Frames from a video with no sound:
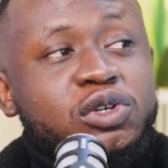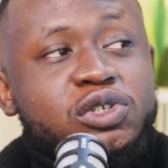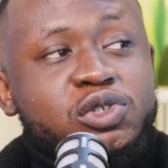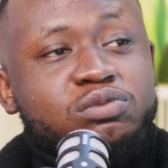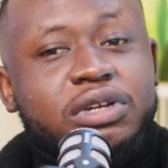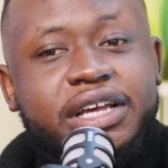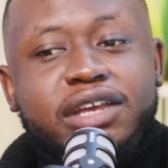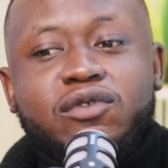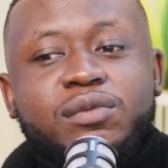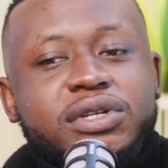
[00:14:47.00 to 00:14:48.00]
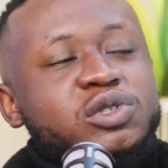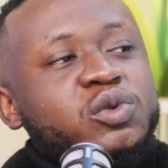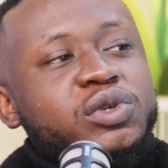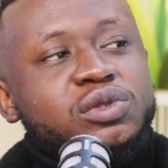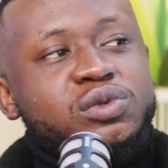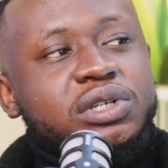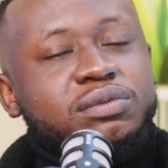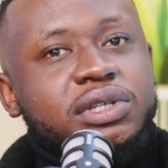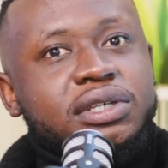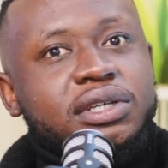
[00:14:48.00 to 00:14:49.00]
Because everybody's going through
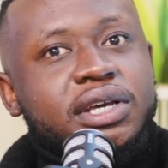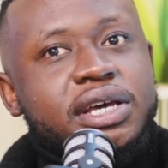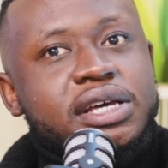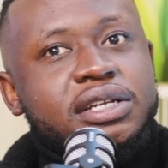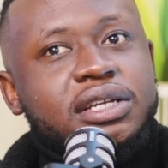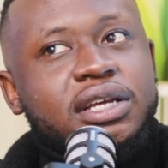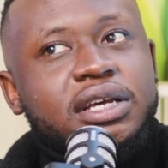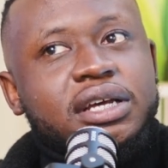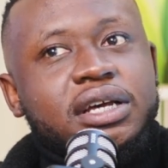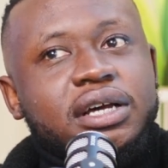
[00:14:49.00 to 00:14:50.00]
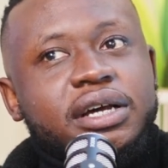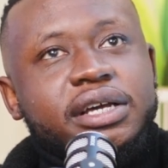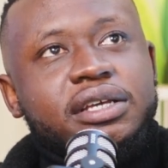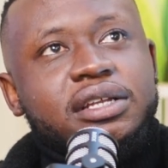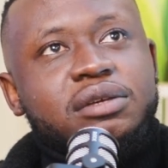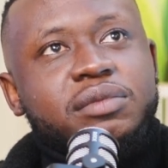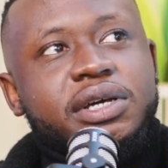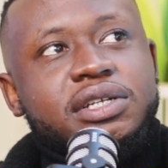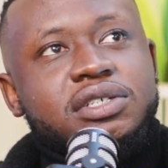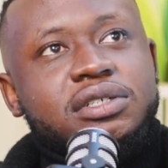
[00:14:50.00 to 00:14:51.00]
something. And I can
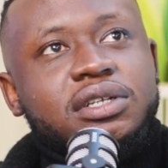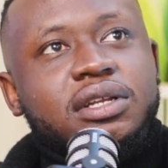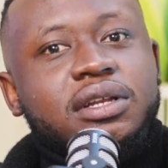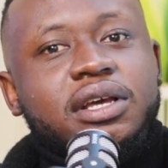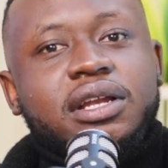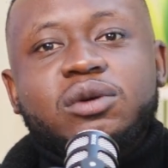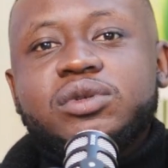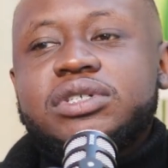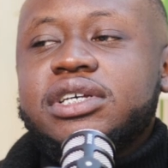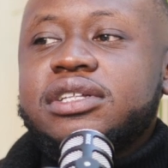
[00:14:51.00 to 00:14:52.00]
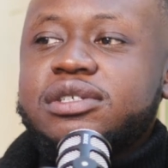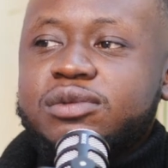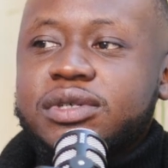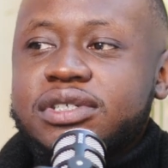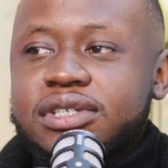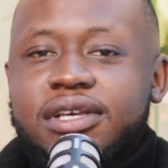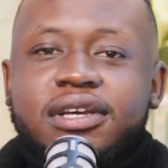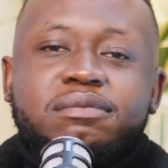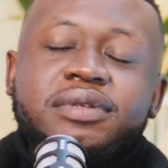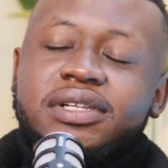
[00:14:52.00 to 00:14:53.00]
imagine, and I will say this once
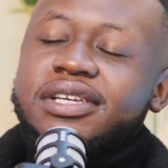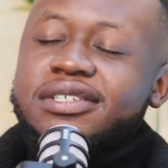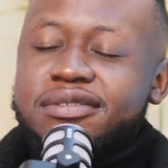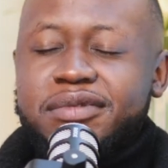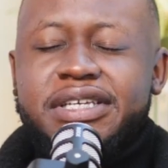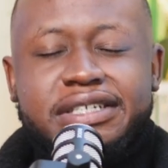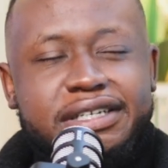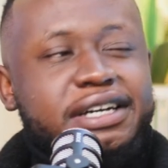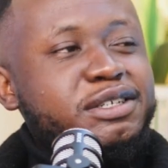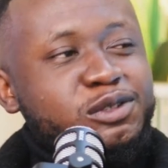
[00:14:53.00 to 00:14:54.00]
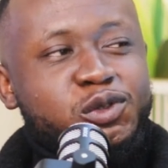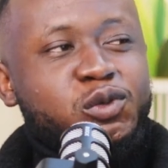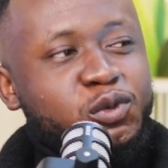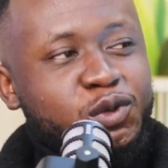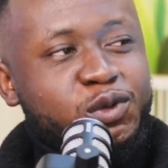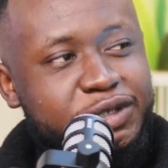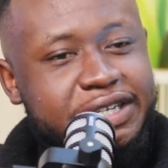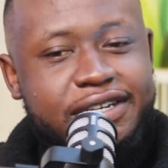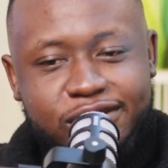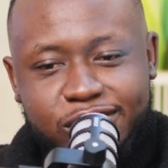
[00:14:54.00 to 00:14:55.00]
again, please be kind to your
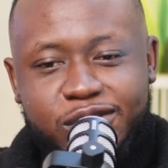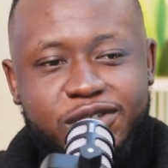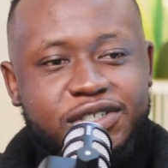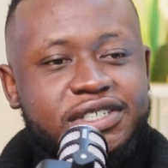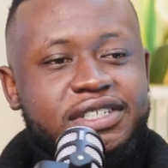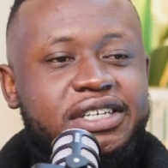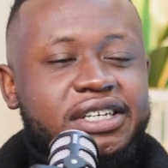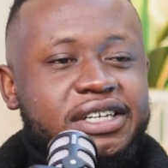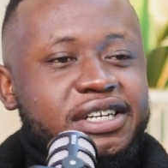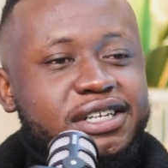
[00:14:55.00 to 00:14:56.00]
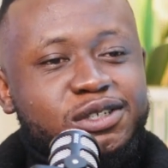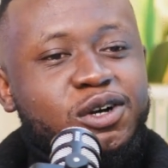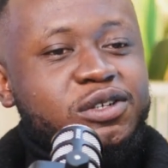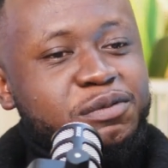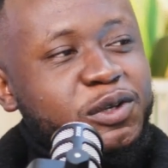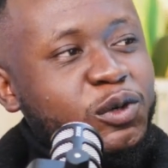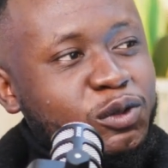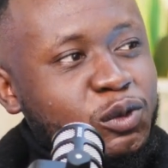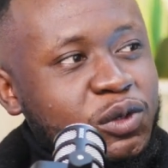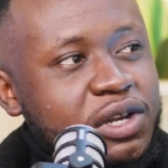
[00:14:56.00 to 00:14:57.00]
doctors. Y'all, they be
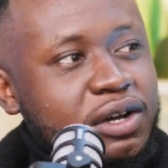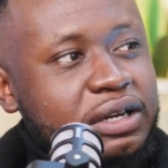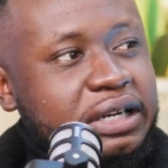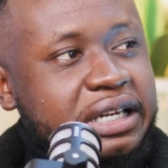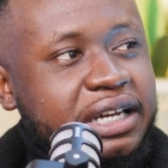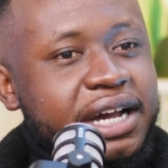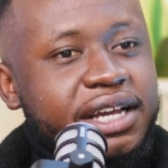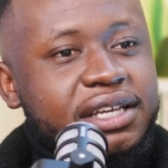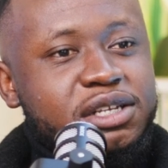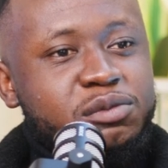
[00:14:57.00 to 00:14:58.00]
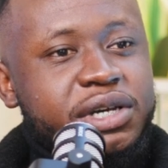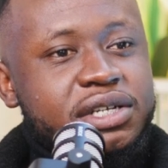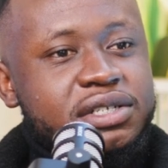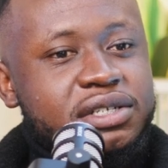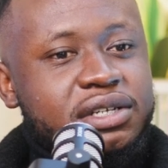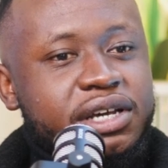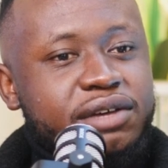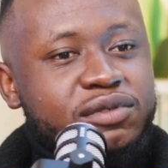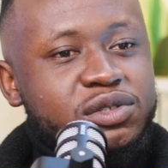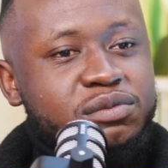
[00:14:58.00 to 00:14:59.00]
going through a lot. I can imagine
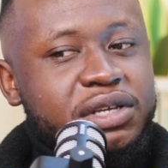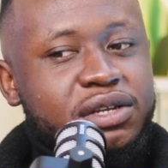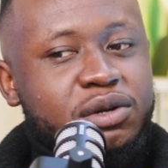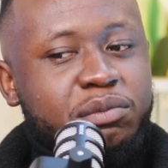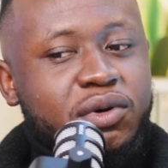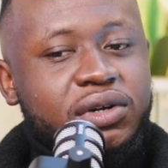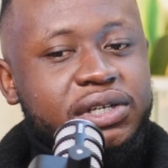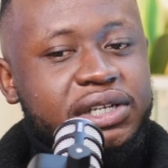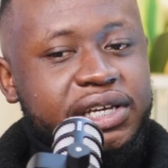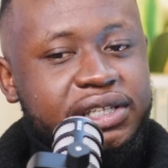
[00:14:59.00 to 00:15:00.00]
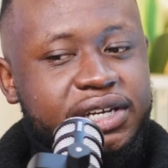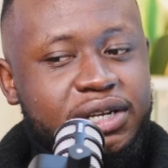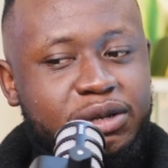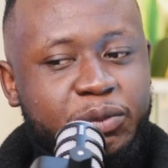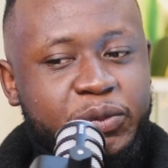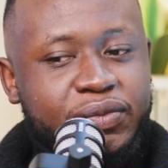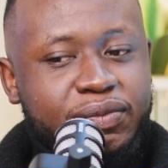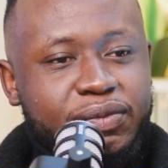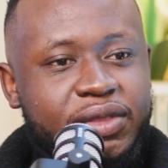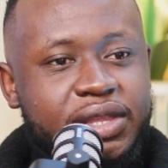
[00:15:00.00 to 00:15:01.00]
having to be in a pocket like that
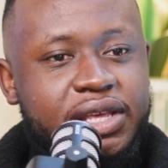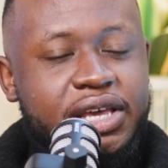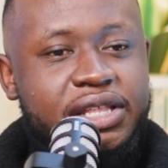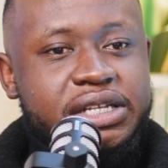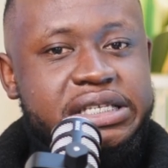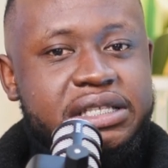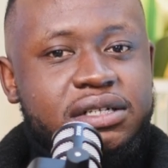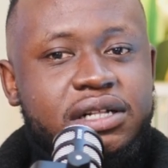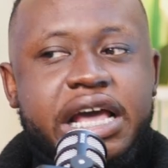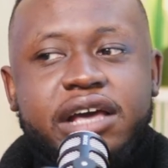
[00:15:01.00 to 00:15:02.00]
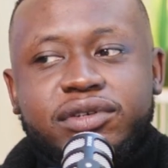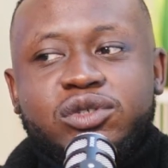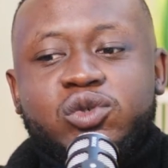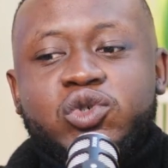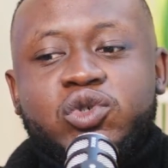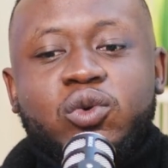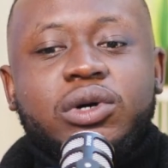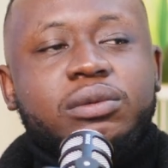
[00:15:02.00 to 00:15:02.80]
and then still having to show